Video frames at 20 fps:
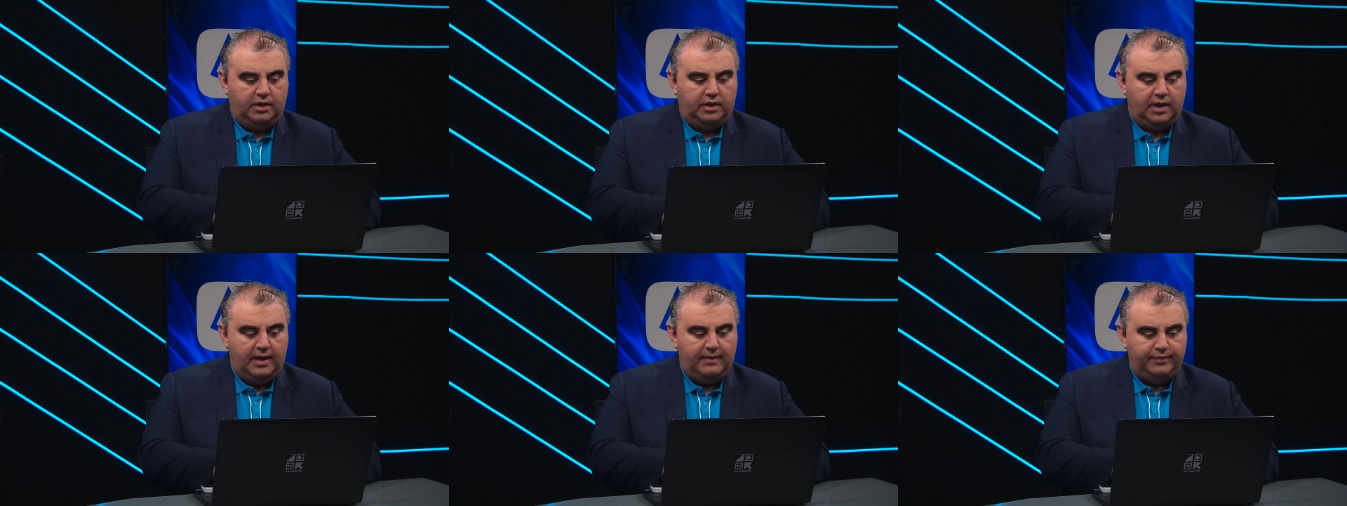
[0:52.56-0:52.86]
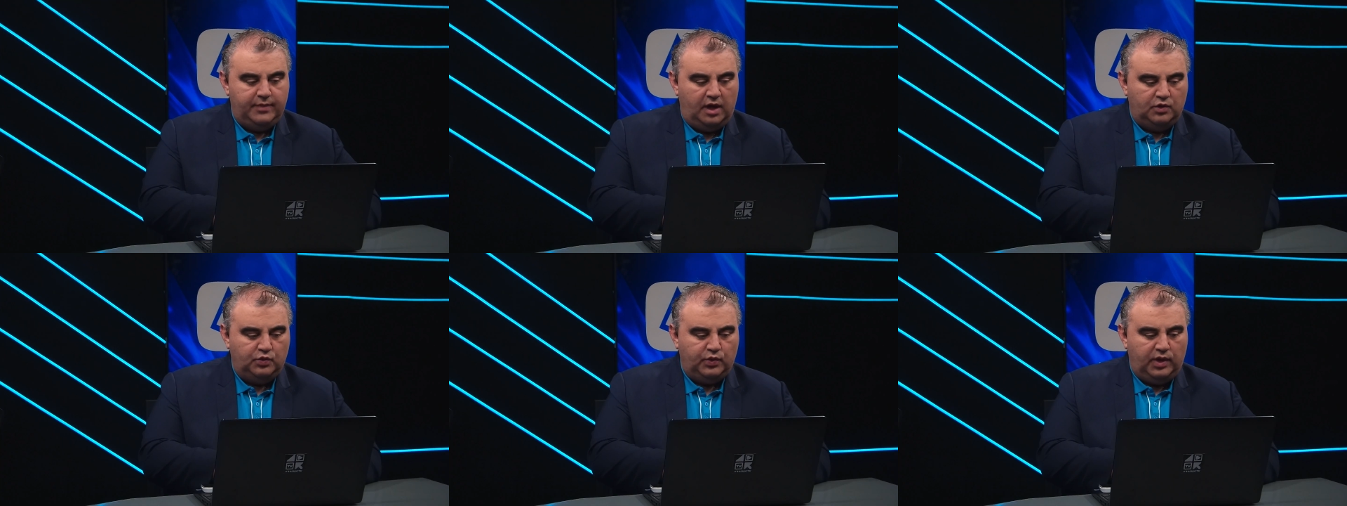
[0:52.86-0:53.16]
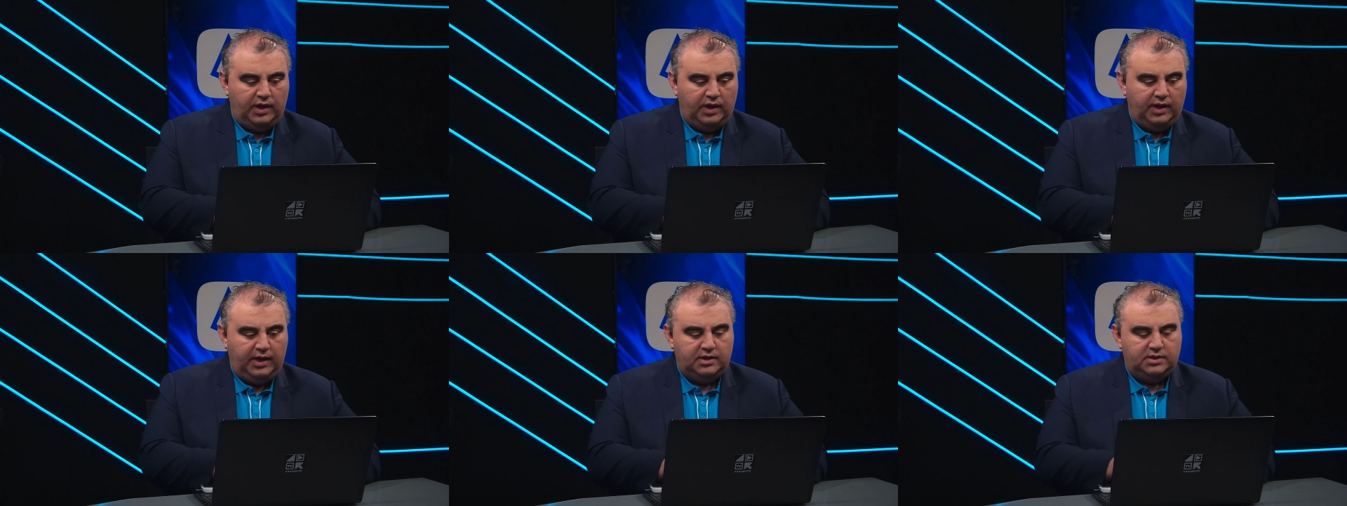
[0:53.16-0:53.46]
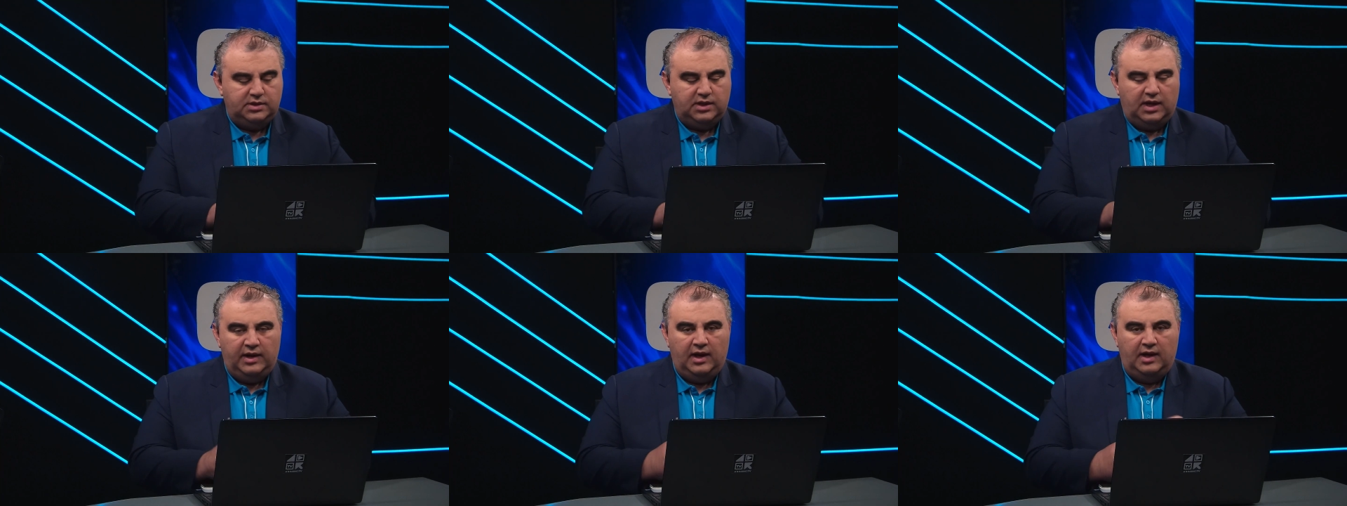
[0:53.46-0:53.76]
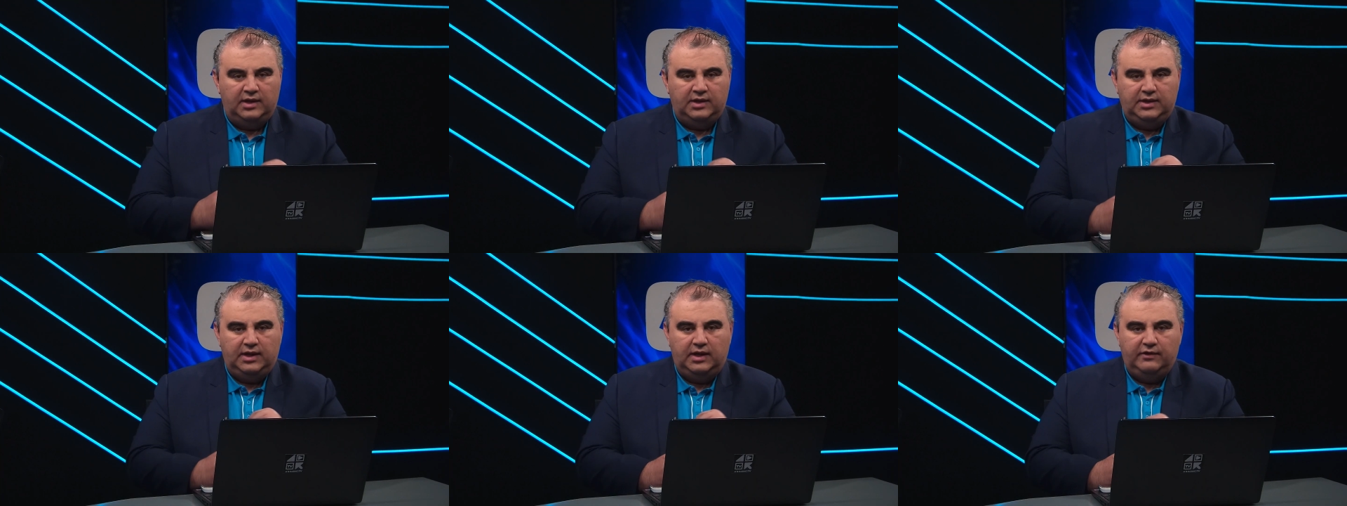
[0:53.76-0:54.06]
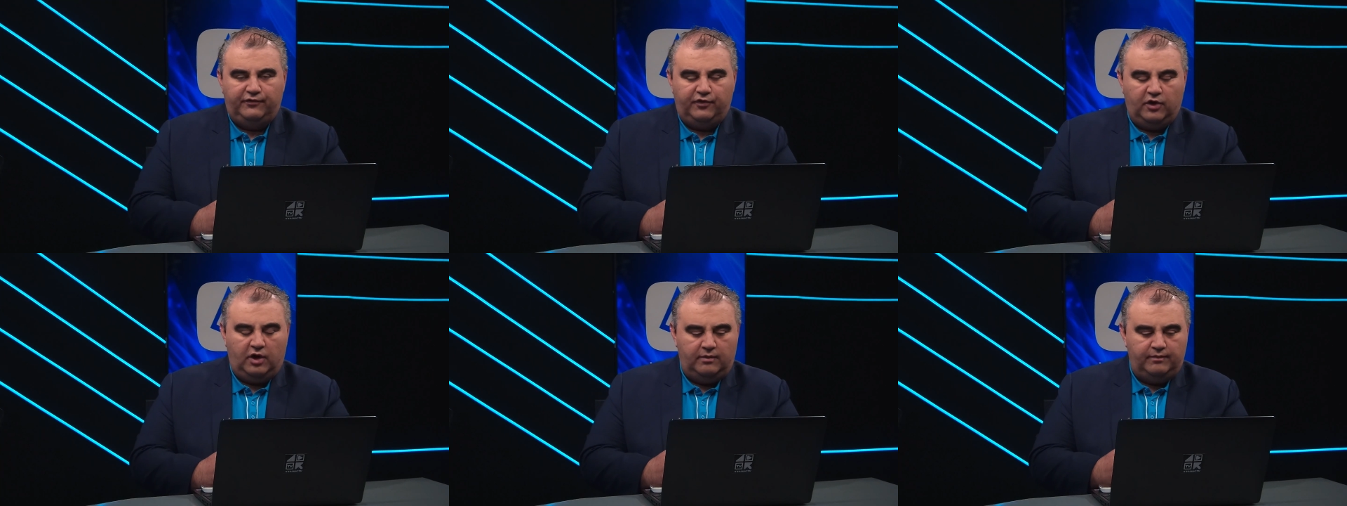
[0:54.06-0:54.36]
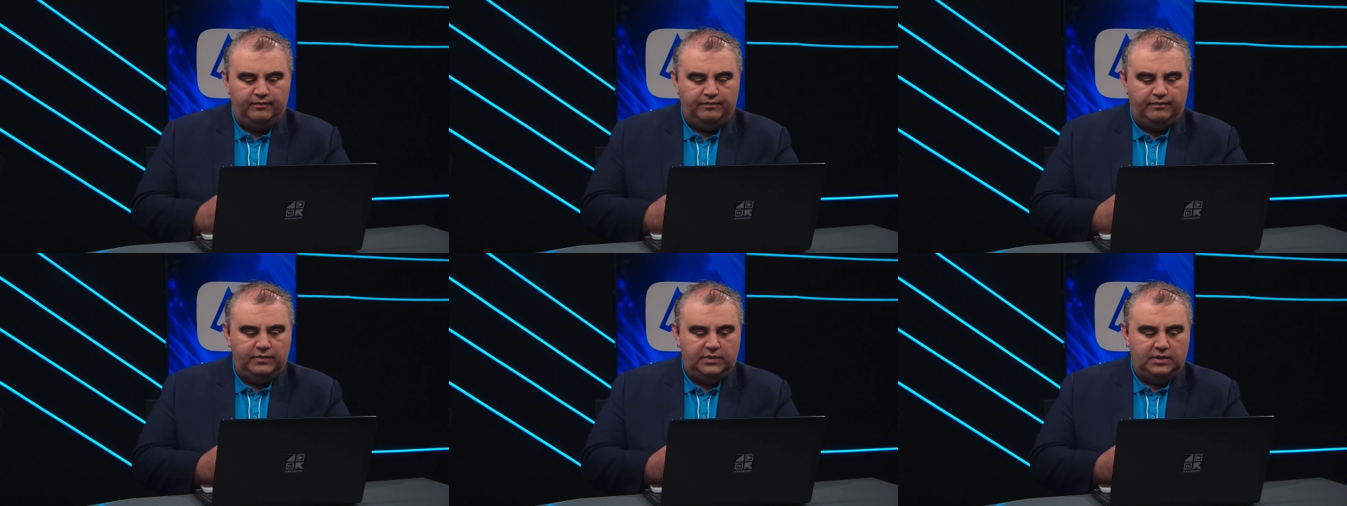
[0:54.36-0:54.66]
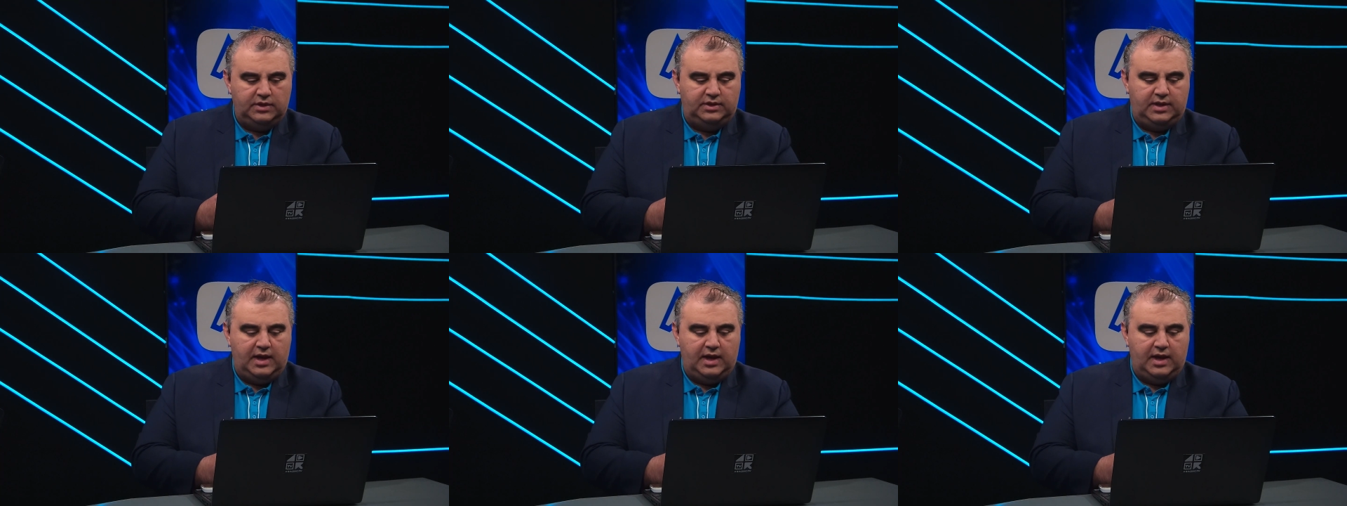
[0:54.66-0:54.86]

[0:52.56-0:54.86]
Okay, I want to get an idea from